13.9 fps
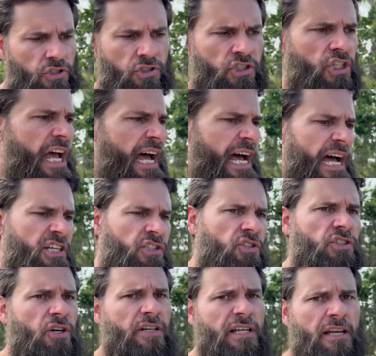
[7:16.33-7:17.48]
your chest, you're
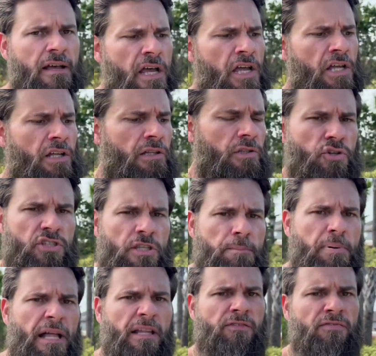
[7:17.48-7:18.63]
starting to lose the
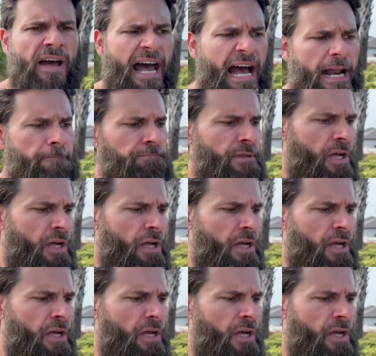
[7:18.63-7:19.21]
belly fat.